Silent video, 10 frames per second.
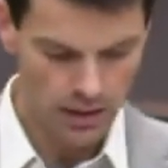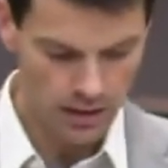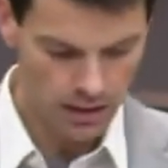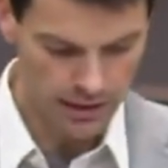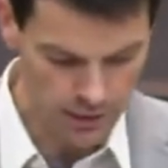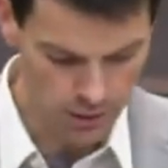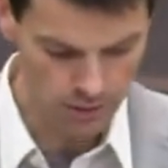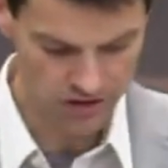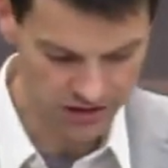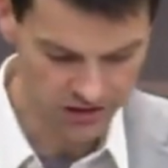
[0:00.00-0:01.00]
Here,
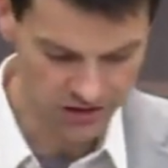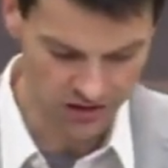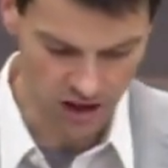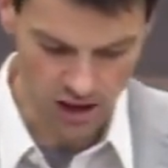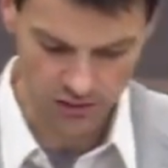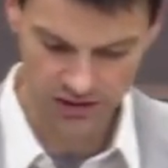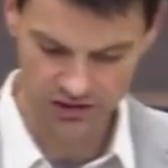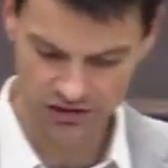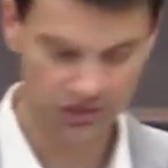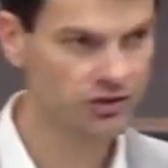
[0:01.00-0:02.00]
Jesus is calling us
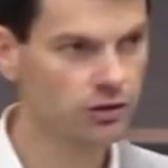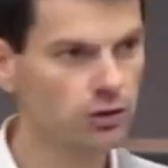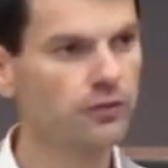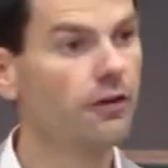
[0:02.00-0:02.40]
to serve